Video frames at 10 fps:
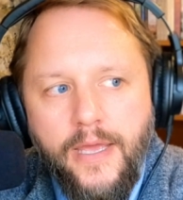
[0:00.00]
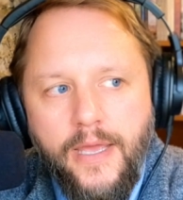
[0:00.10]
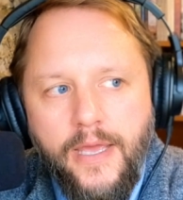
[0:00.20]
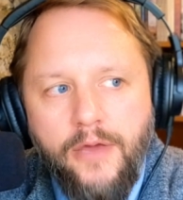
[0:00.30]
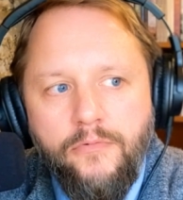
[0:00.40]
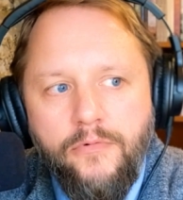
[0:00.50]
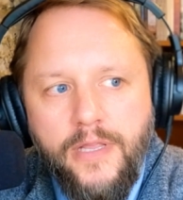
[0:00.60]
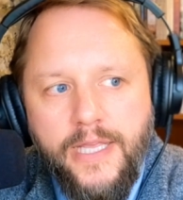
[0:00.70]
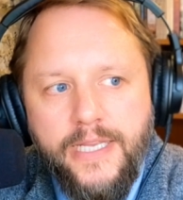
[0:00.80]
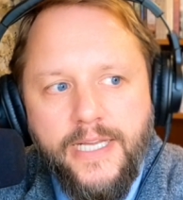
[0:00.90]
It
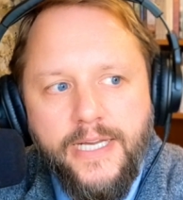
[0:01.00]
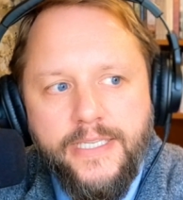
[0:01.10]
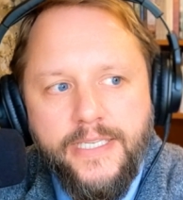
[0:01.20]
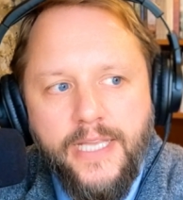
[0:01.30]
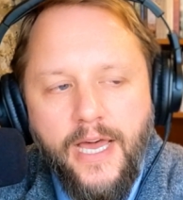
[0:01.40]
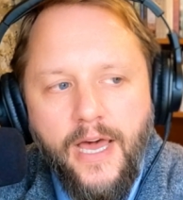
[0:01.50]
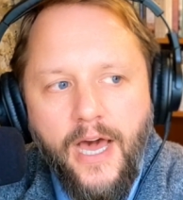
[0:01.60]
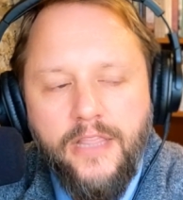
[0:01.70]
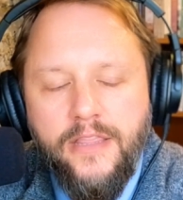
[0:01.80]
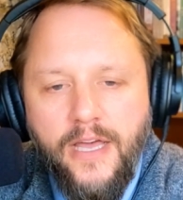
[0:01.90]
really does.
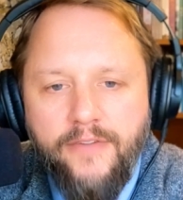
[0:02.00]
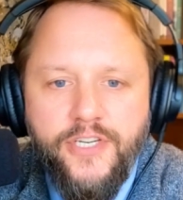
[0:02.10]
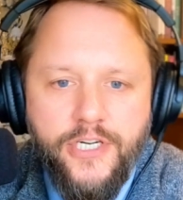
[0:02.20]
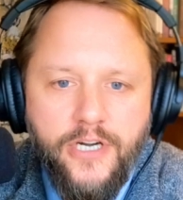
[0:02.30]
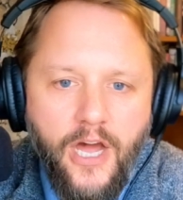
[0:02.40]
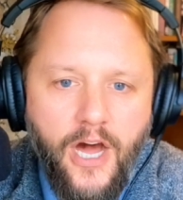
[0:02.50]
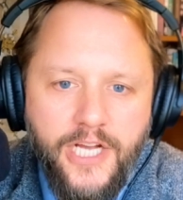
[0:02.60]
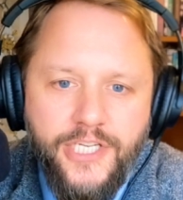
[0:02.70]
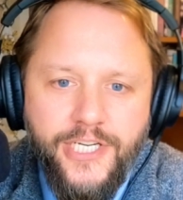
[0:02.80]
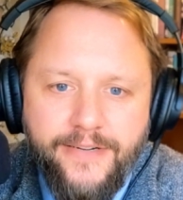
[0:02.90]
I loved your
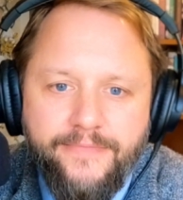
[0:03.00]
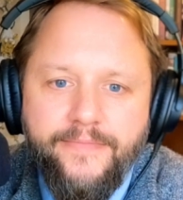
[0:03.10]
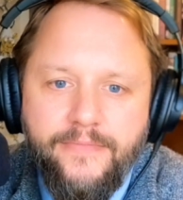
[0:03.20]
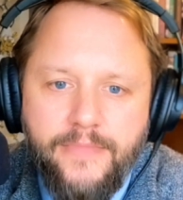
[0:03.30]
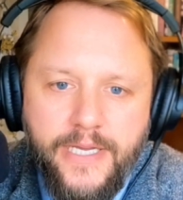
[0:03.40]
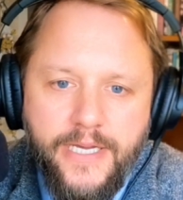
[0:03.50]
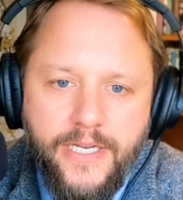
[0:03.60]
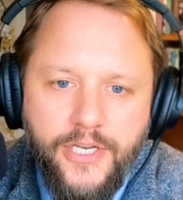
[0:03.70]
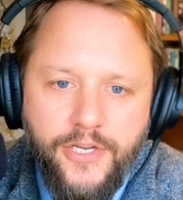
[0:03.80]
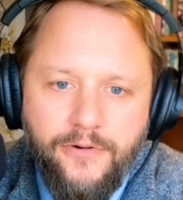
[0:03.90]
caution
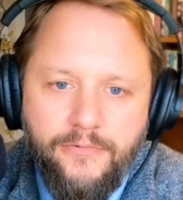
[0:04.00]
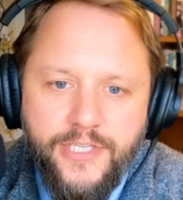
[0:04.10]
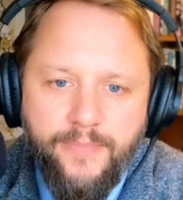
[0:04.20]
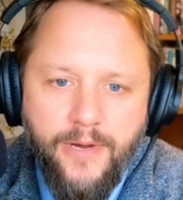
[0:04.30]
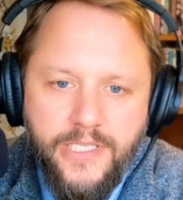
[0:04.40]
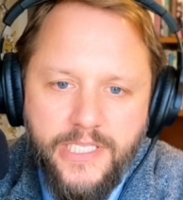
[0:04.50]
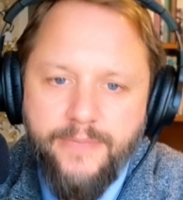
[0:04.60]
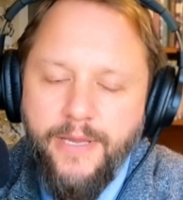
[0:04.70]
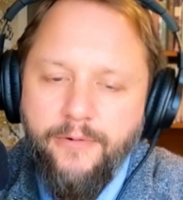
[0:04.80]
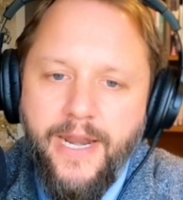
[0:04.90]
in your response
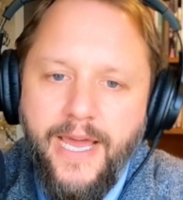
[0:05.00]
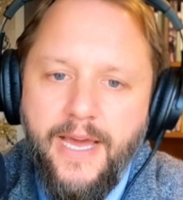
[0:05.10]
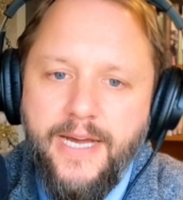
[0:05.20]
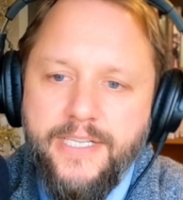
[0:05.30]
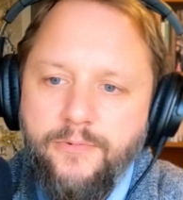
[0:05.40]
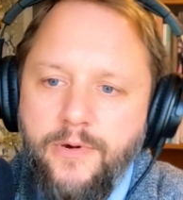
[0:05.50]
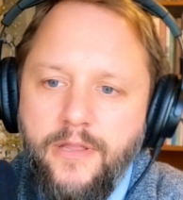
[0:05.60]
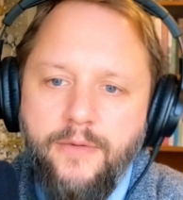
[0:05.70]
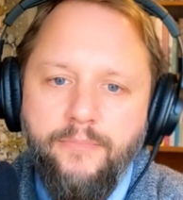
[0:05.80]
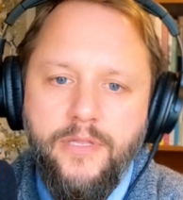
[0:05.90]
to me when I asked what are
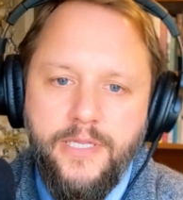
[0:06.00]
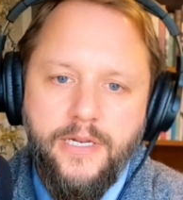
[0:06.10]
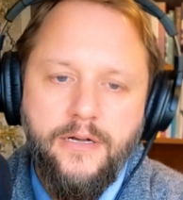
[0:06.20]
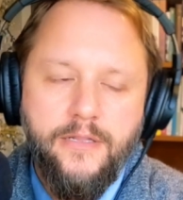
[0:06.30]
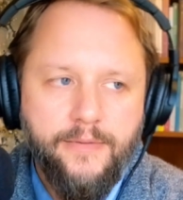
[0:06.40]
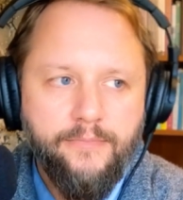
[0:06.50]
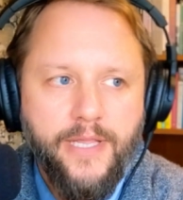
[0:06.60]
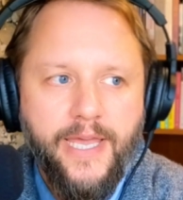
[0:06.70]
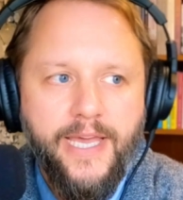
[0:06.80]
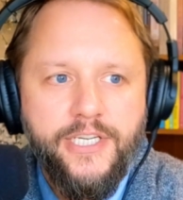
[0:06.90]
the political
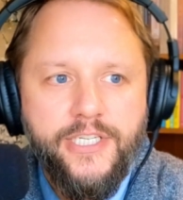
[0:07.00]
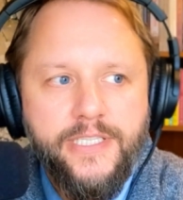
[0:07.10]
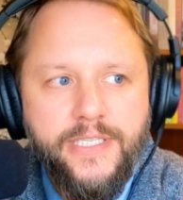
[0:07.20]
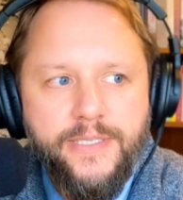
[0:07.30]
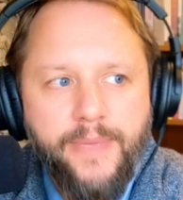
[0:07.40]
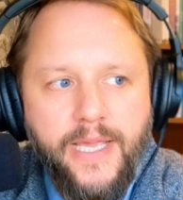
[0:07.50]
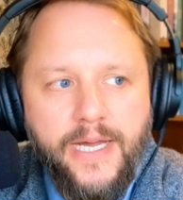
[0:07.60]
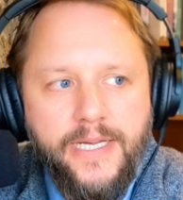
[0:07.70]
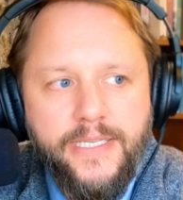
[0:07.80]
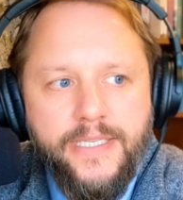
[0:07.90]
implications,
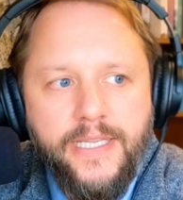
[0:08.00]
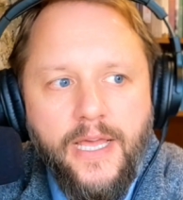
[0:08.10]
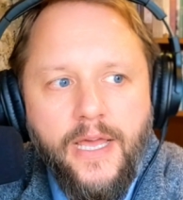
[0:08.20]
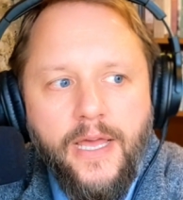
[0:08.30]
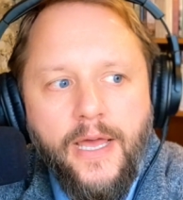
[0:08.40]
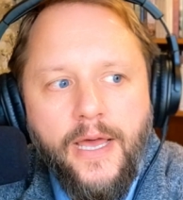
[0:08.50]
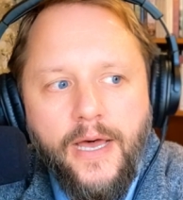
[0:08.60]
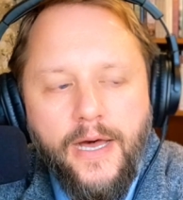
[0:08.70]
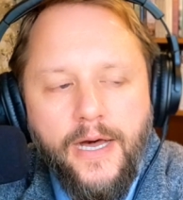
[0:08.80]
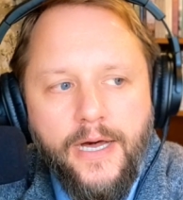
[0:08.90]
because
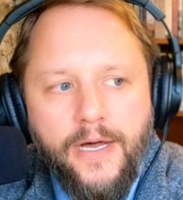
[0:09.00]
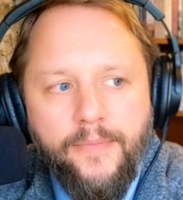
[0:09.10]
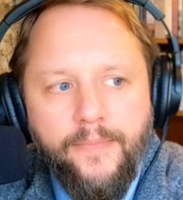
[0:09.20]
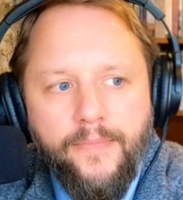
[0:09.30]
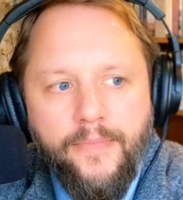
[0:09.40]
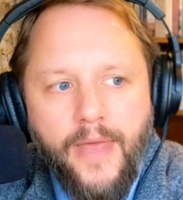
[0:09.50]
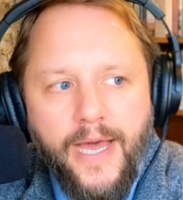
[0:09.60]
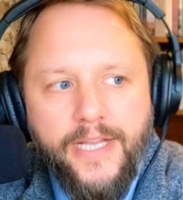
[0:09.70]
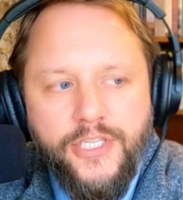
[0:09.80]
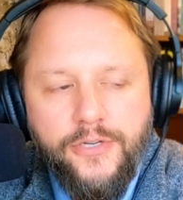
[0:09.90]

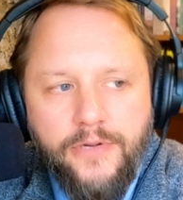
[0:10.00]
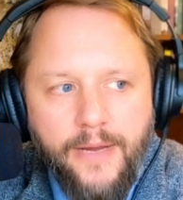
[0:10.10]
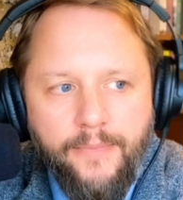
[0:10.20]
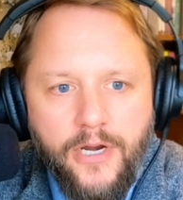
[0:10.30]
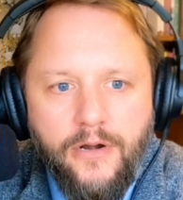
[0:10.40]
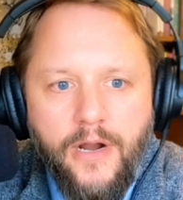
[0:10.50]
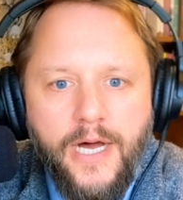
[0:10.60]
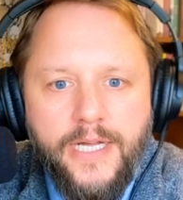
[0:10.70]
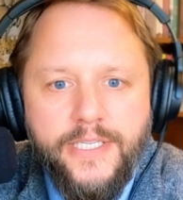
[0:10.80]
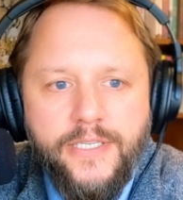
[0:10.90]
I do come
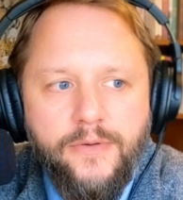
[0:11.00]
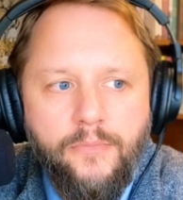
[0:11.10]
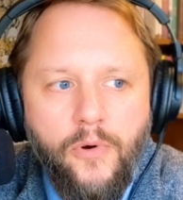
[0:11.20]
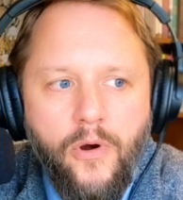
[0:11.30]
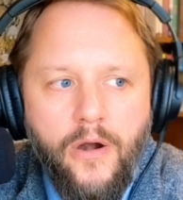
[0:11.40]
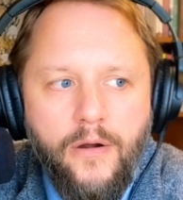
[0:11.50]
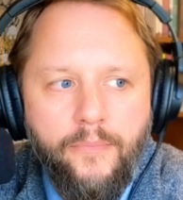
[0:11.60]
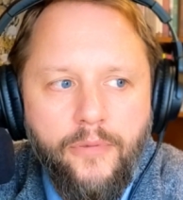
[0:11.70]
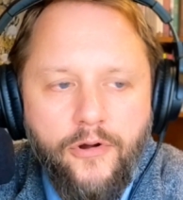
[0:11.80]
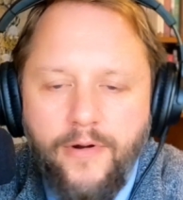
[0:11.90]
across more
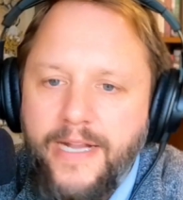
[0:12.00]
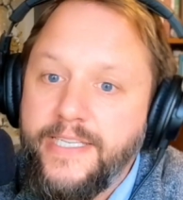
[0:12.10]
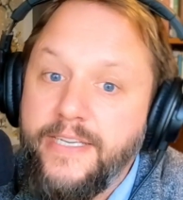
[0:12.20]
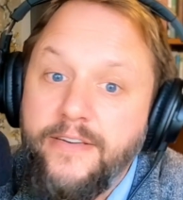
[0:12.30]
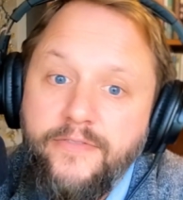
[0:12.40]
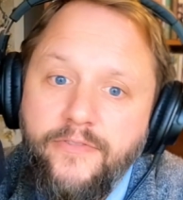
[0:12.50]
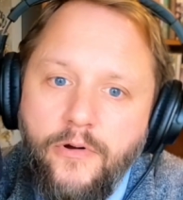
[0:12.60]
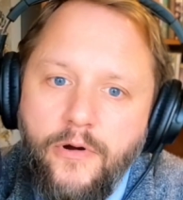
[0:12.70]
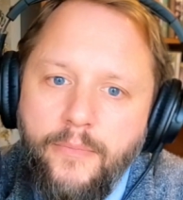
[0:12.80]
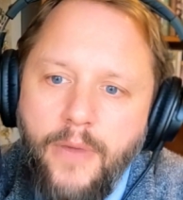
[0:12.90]
progressive
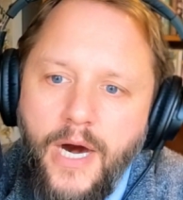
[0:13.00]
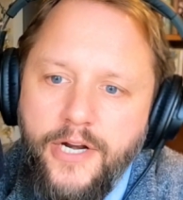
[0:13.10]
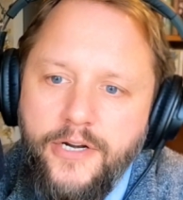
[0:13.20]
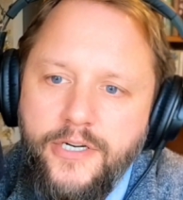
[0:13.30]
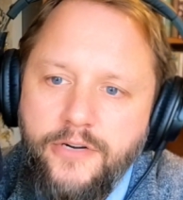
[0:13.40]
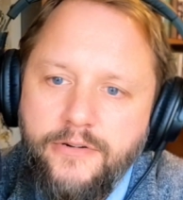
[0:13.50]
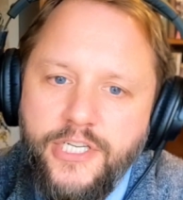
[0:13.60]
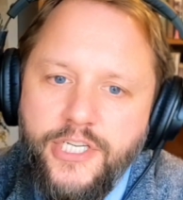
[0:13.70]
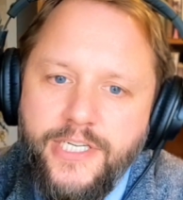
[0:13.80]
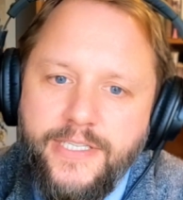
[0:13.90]
or modern
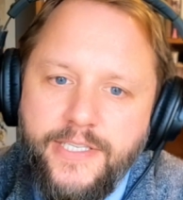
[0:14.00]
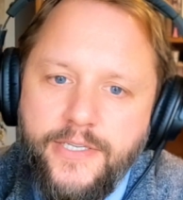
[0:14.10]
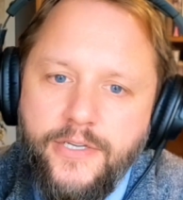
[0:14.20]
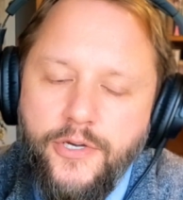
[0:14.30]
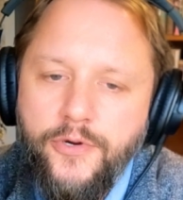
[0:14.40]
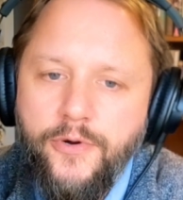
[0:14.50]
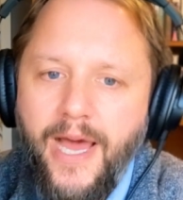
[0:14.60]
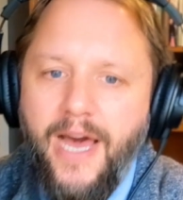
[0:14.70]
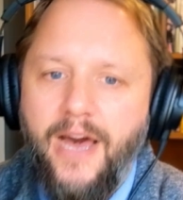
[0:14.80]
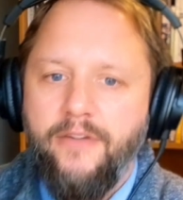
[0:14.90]
Christians who
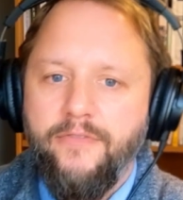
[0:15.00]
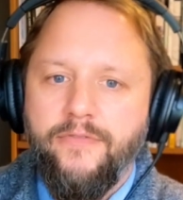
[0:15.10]
have,